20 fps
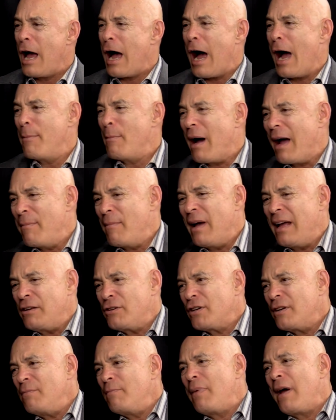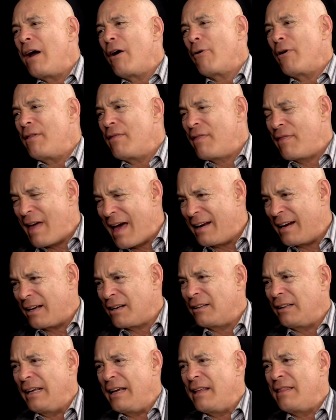I might mention
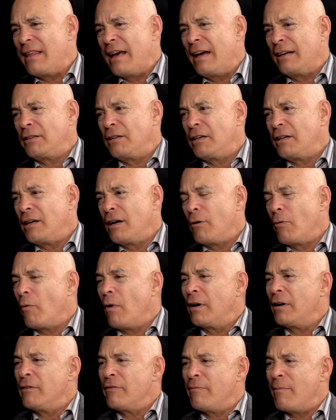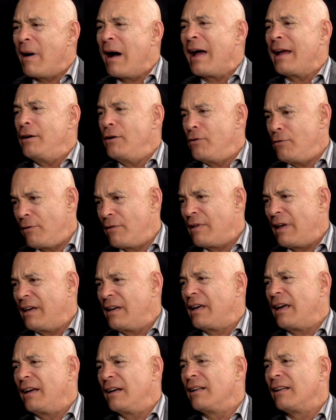parenthetically that one of my New
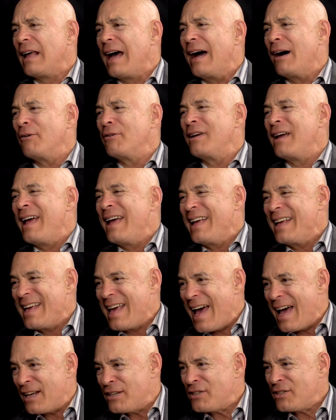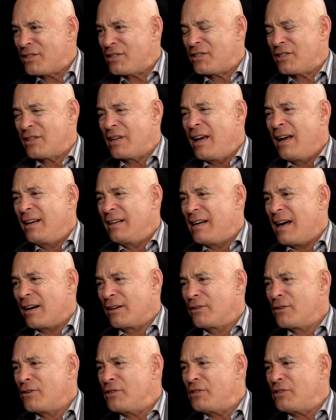Thinking Aloud guests, Dr.